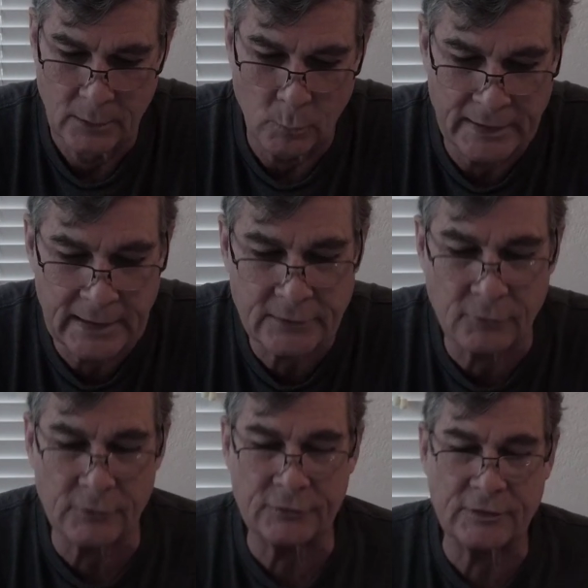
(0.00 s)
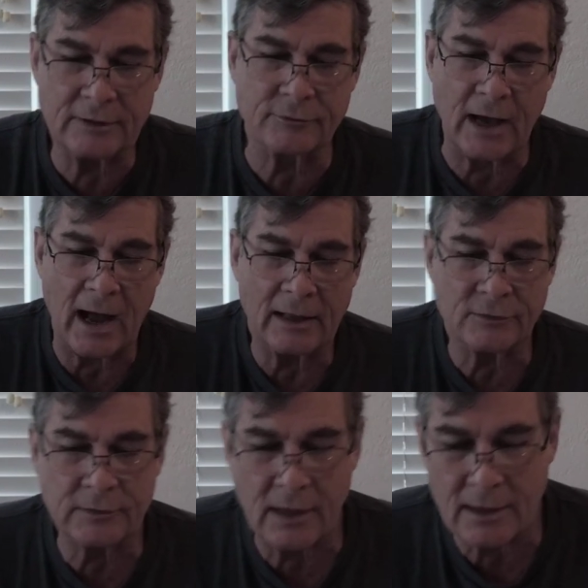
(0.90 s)
We need to receive
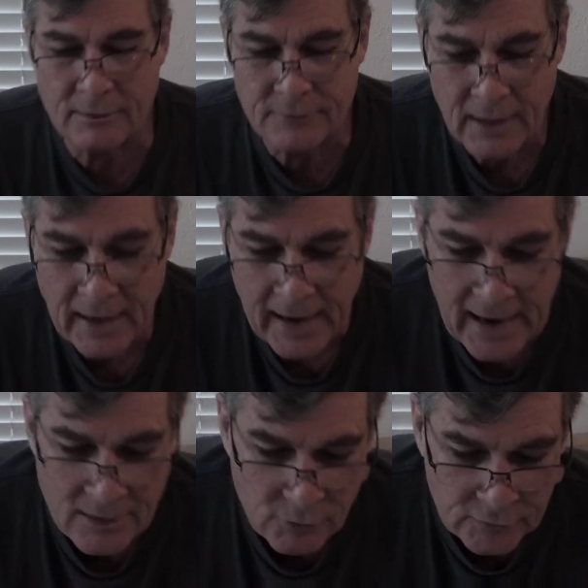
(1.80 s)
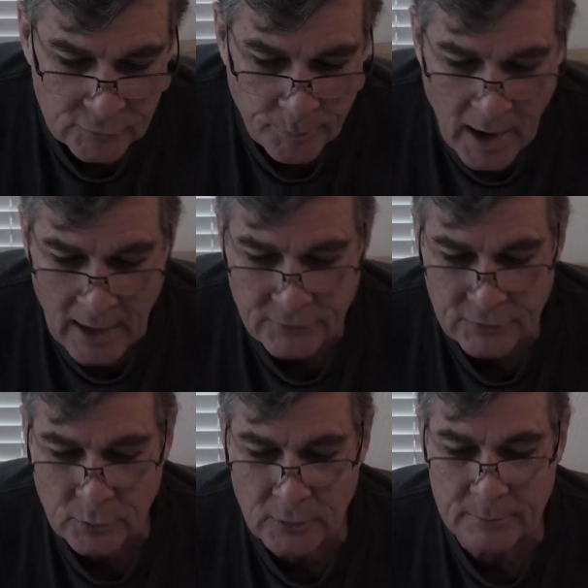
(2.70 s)
God's love and respond
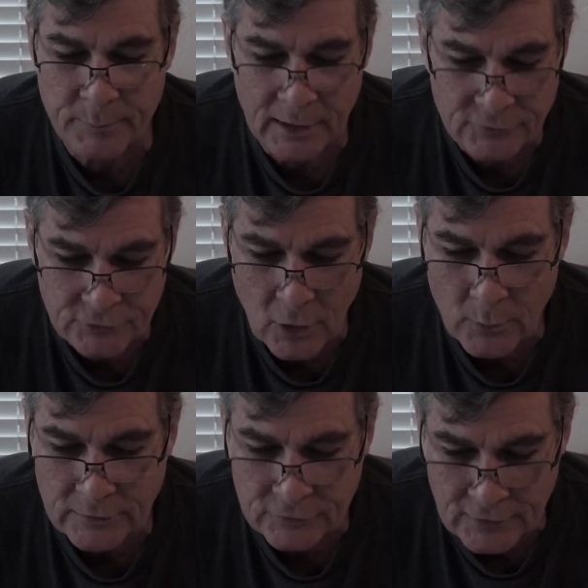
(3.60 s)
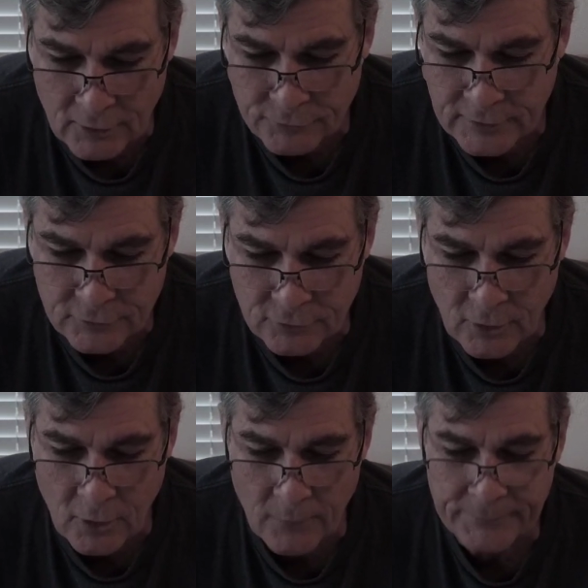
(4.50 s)
to it by showing
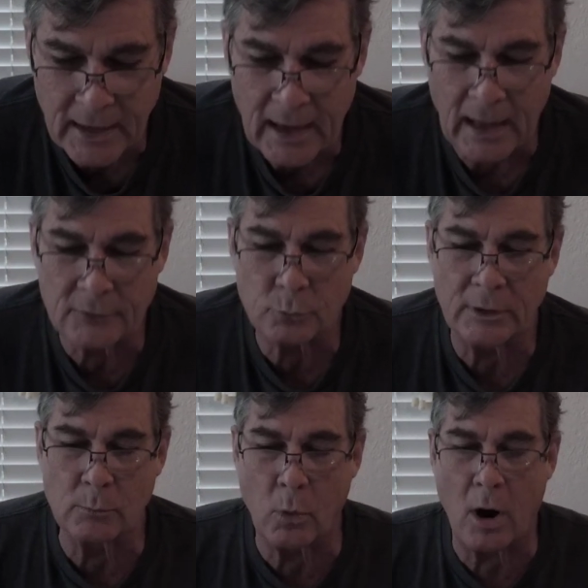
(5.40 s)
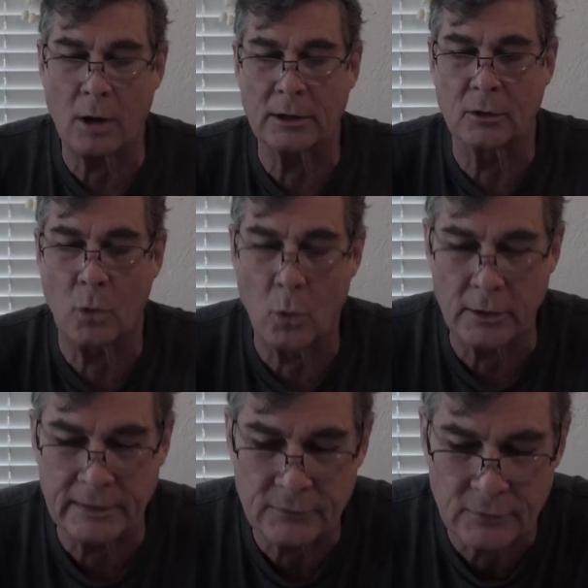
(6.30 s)
self-control as we walk
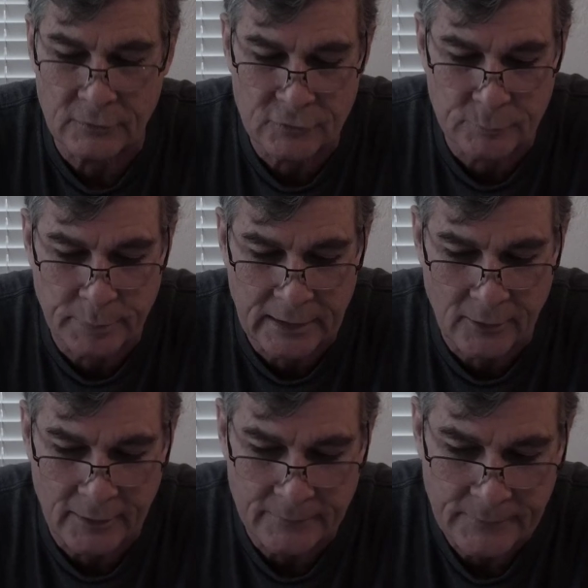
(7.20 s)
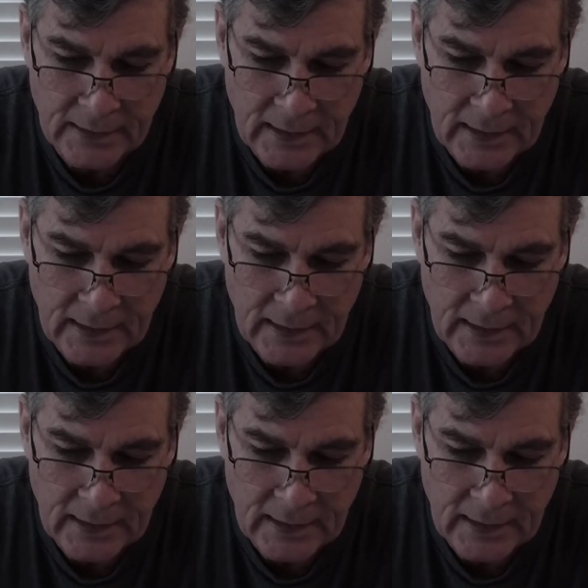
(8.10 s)
according to the Spirit